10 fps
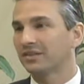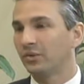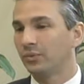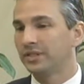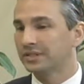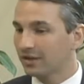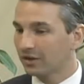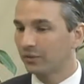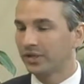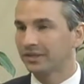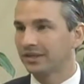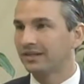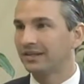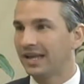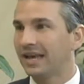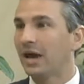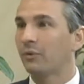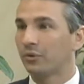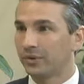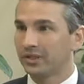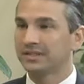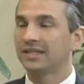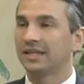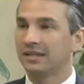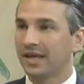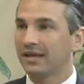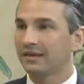So we stuck with it, and now we're really seeing